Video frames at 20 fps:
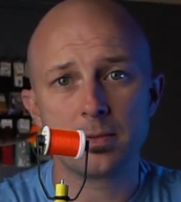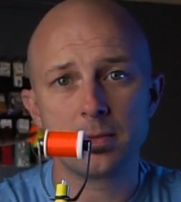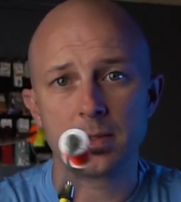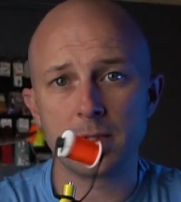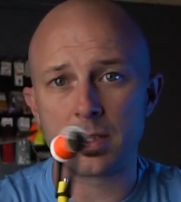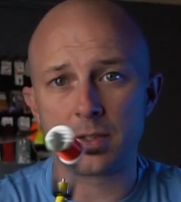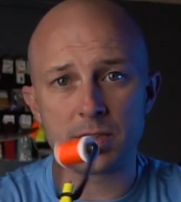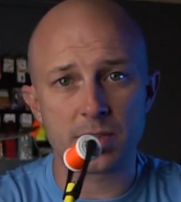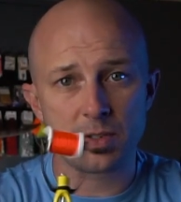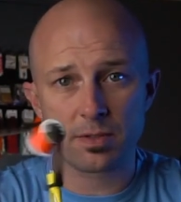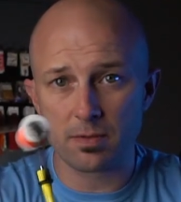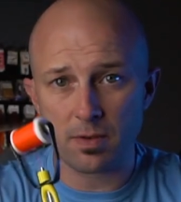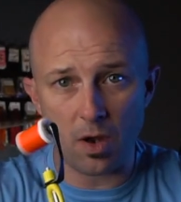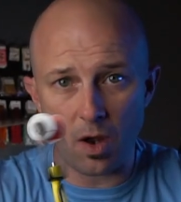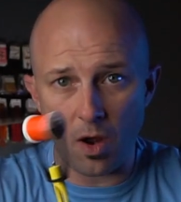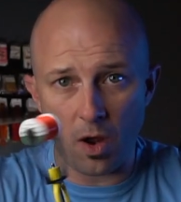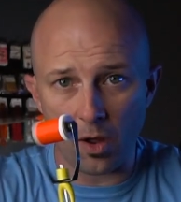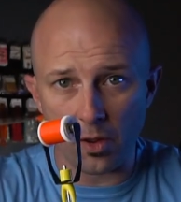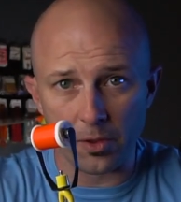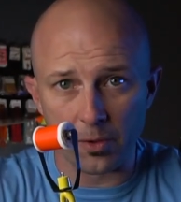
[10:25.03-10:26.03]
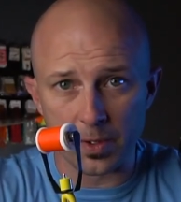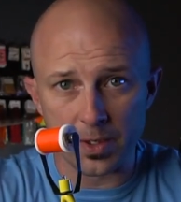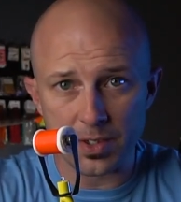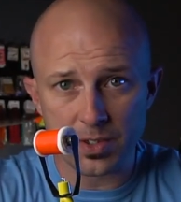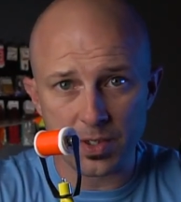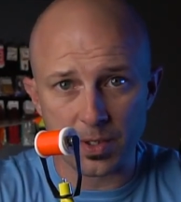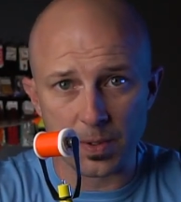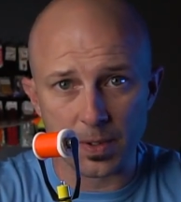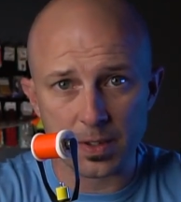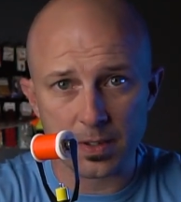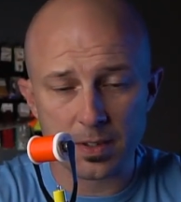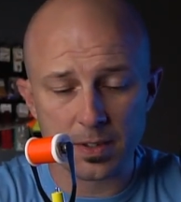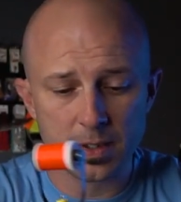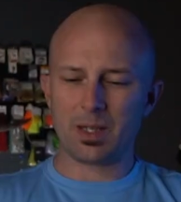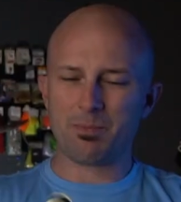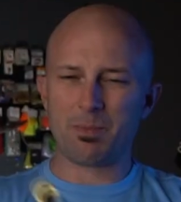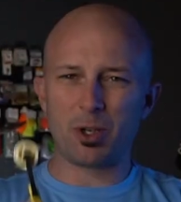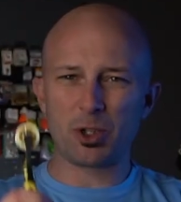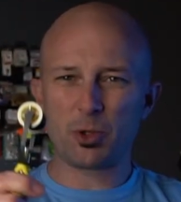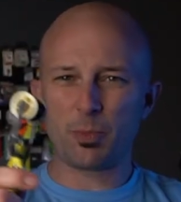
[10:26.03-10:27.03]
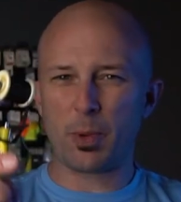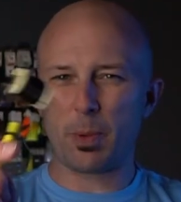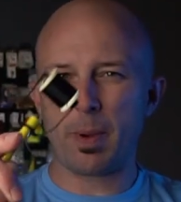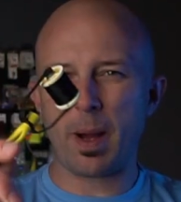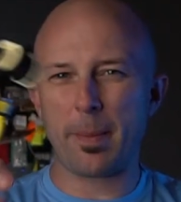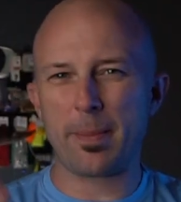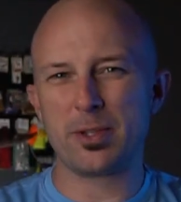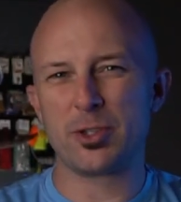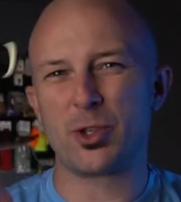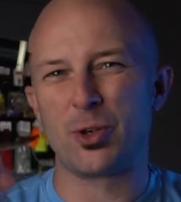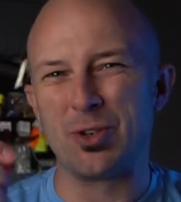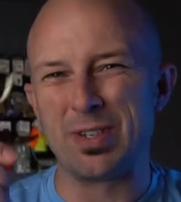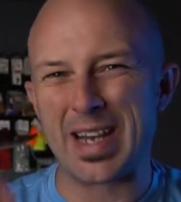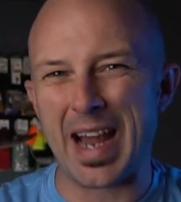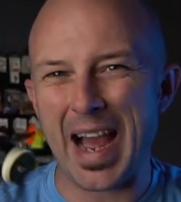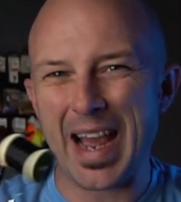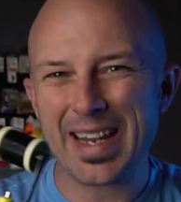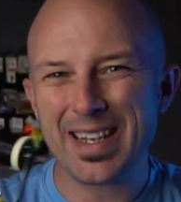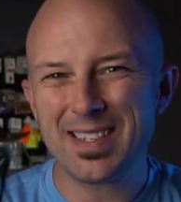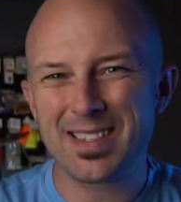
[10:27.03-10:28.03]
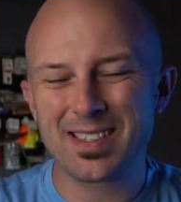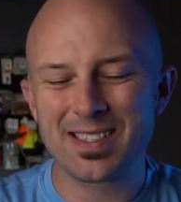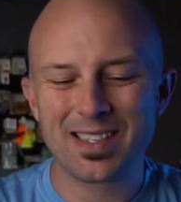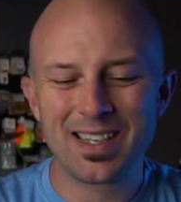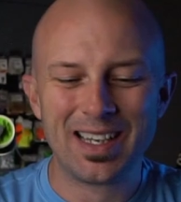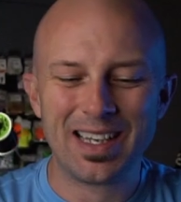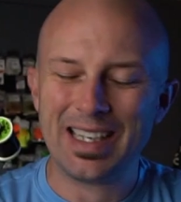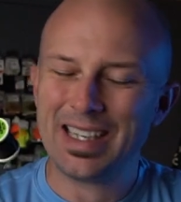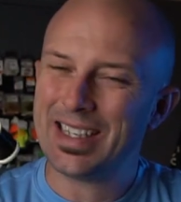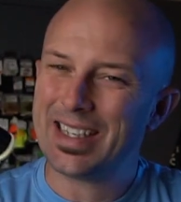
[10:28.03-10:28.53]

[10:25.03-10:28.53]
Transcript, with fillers: That's all there is to it. Multiple bobbins are nice.